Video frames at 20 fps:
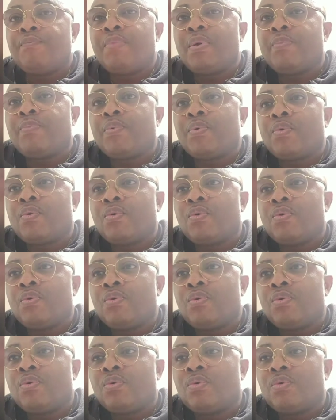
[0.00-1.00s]
people
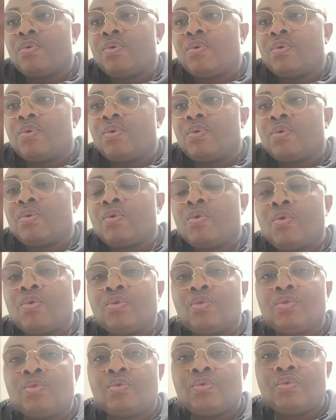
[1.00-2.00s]

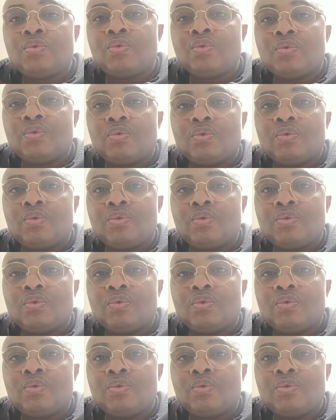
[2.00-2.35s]
go to